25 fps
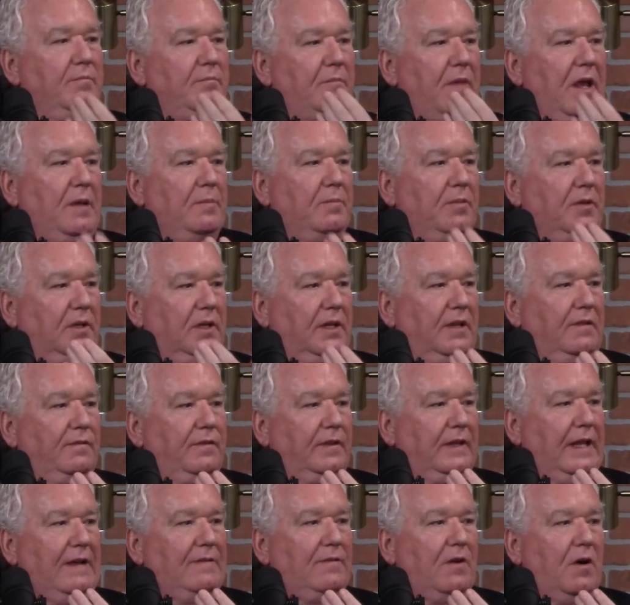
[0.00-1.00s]
mapley
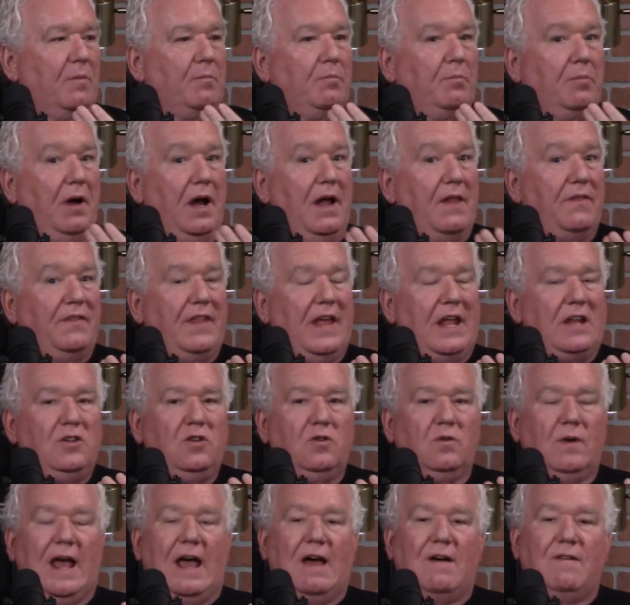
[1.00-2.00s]
flavor, but then
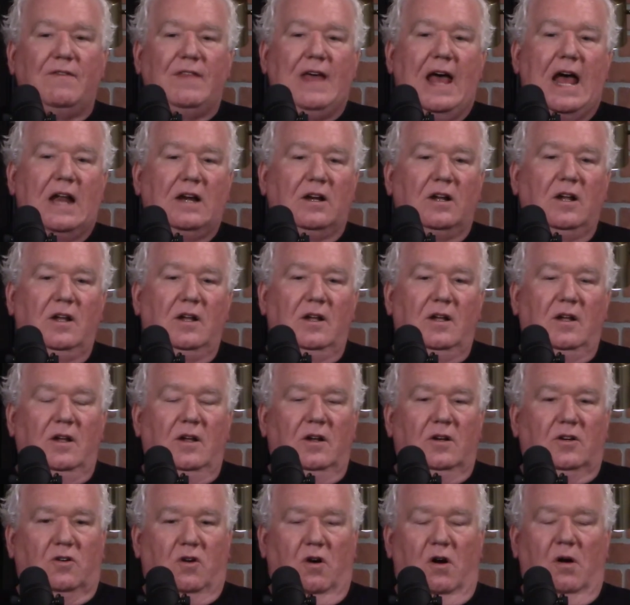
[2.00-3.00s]
you have that
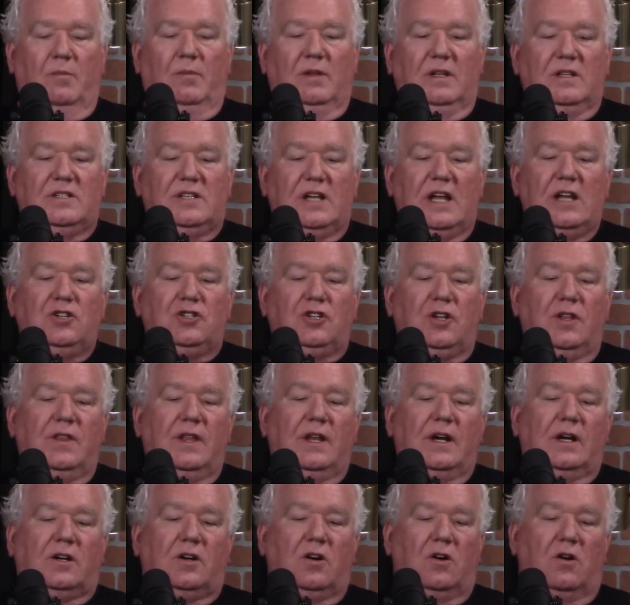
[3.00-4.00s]
caramelization that
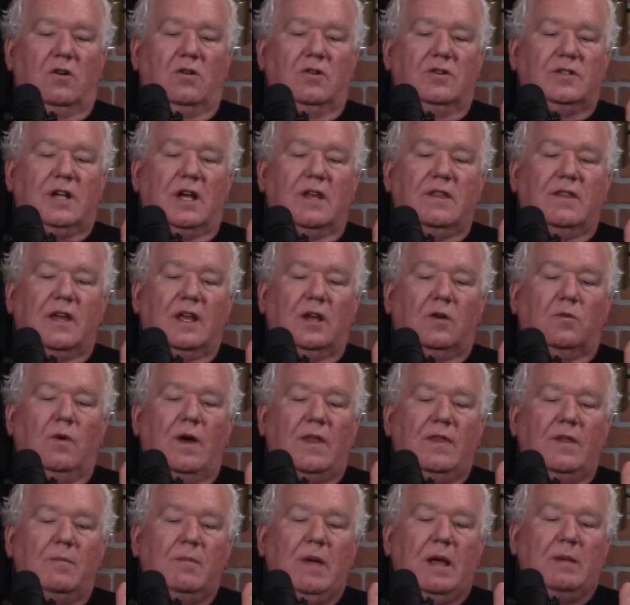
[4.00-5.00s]
occurs, I think,
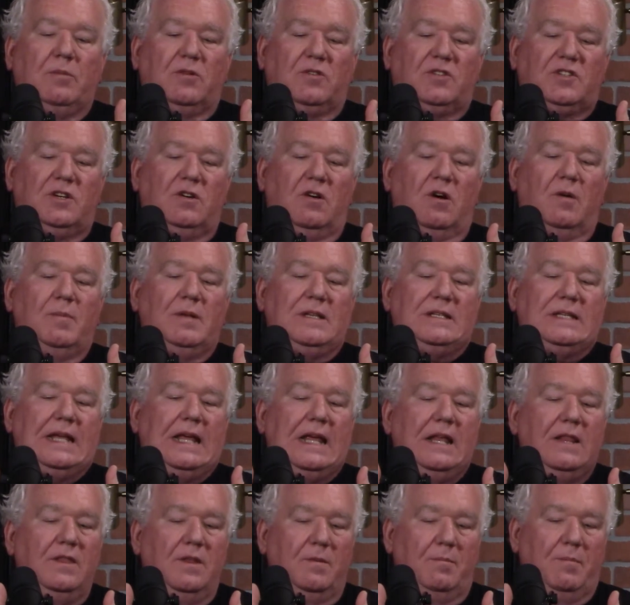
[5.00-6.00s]
when the maple syrup is
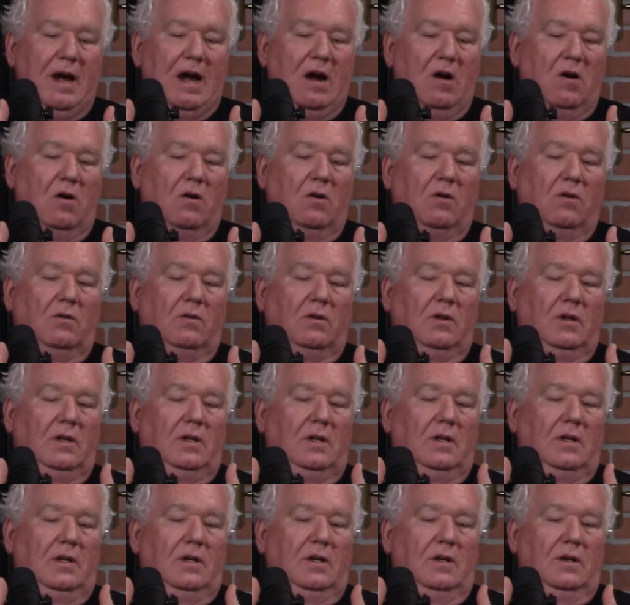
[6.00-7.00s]
in the barrel,
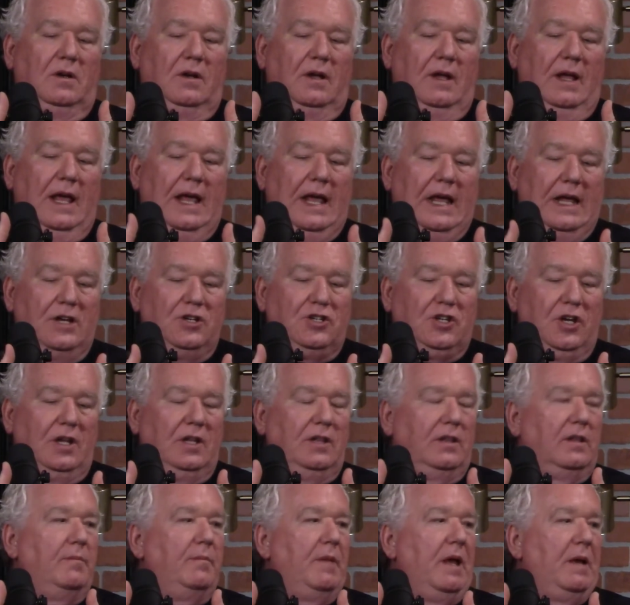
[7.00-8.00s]

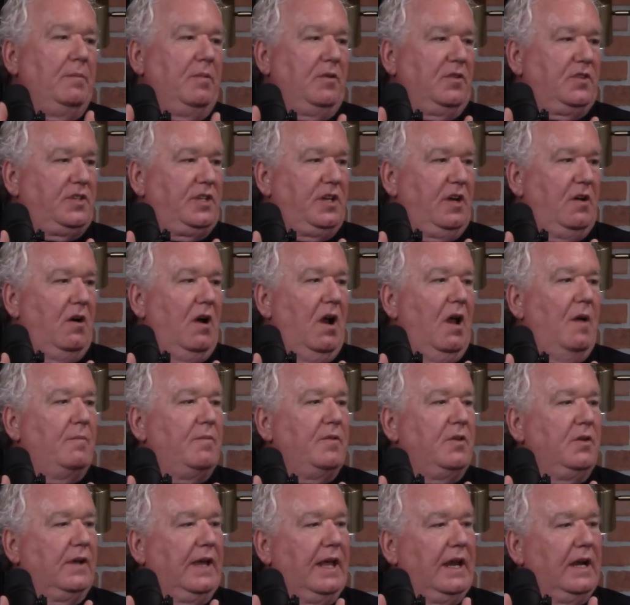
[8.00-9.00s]
aging the maple syrup.
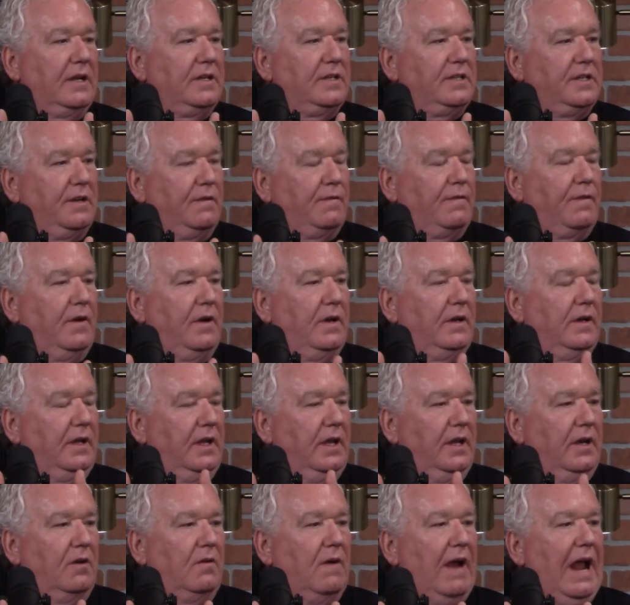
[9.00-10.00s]
You get a different
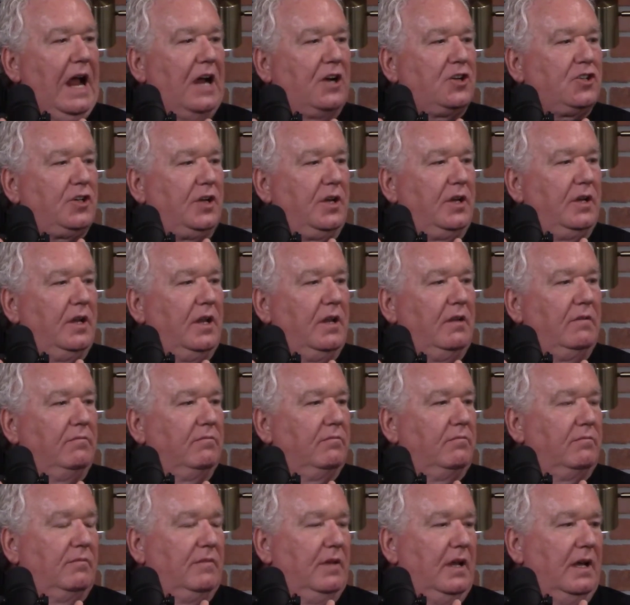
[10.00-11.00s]
interaction, and
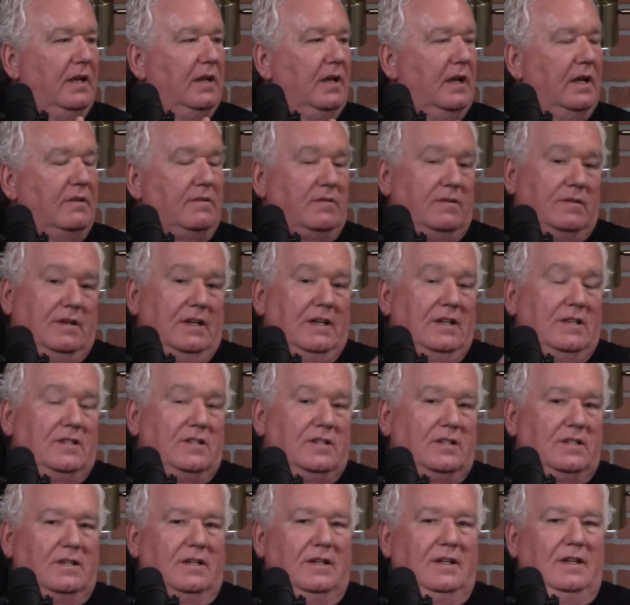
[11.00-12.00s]

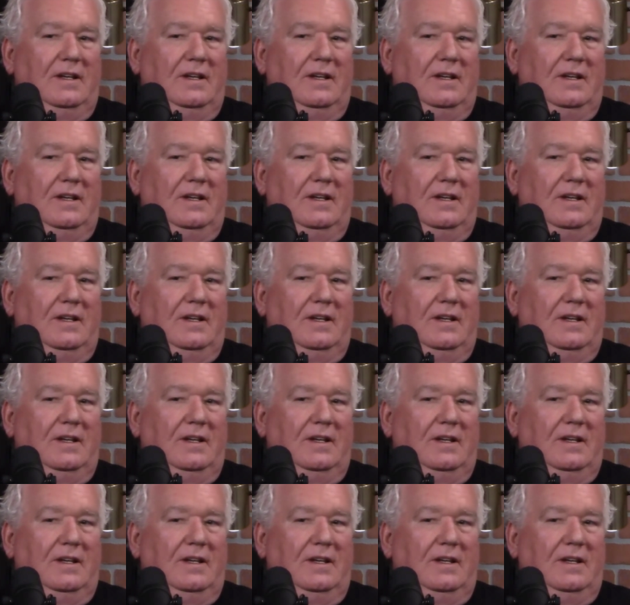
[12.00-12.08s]
it's